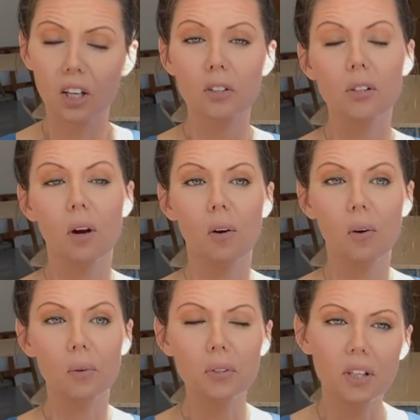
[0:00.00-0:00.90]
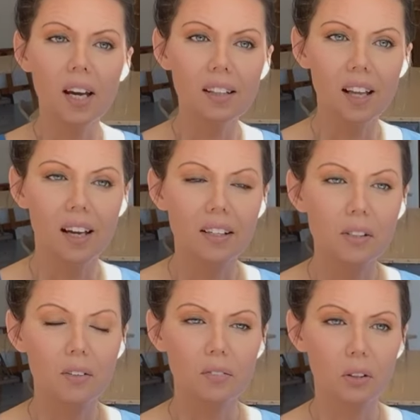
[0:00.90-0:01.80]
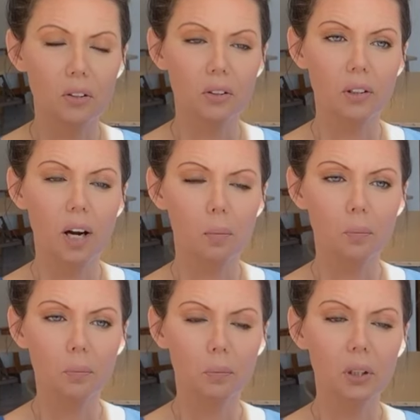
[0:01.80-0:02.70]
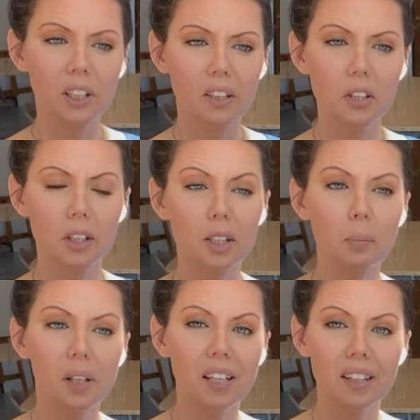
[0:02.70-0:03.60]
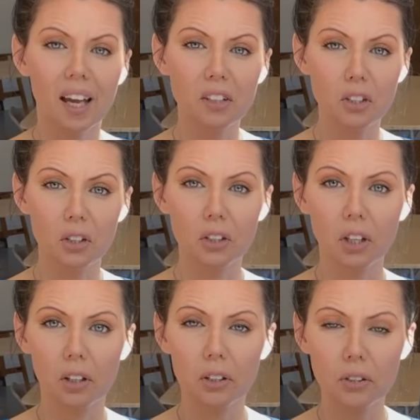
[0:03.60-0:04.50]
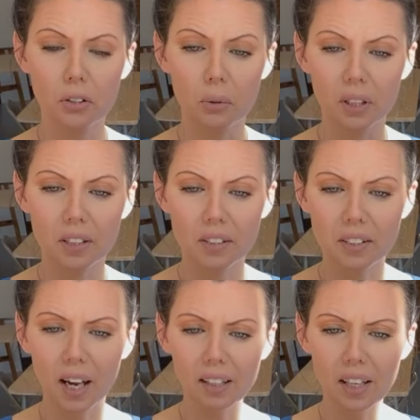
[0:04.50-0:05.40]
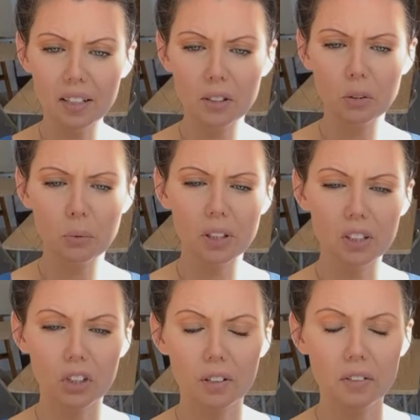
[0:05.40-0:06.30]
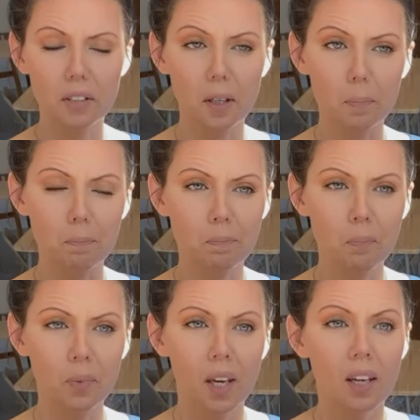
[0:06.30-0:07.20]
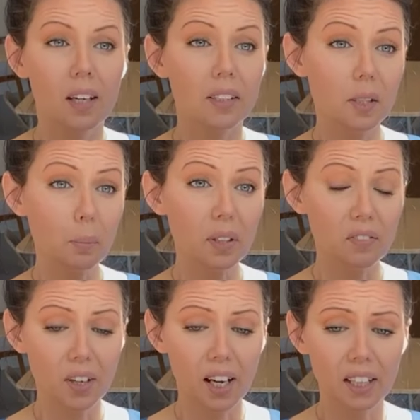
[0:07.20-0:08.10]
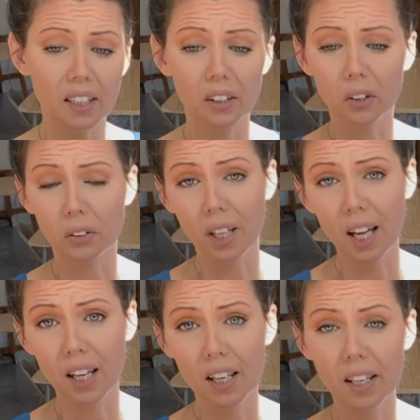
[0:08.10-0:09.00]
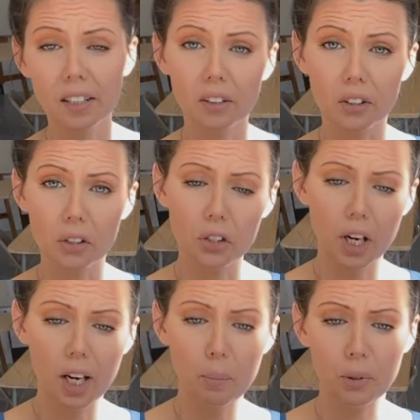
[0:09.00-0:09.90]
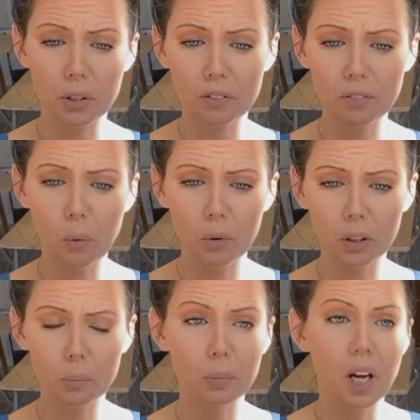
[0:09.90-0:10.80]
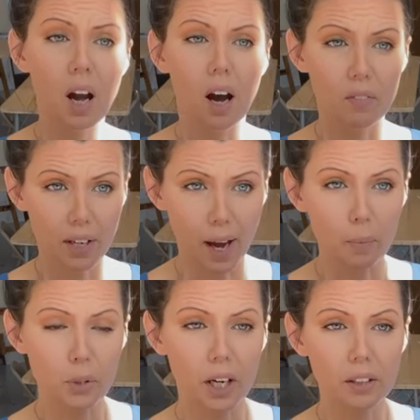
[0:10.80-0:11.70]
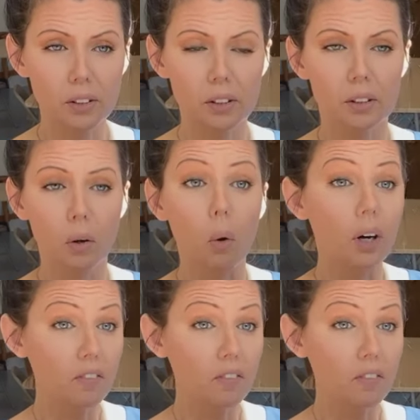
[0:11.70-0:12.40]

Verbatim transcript: So stylized, if you're um, looking to explain that to your younger students, stylized is really just um, simplifying your line or your shape or your form of an object or a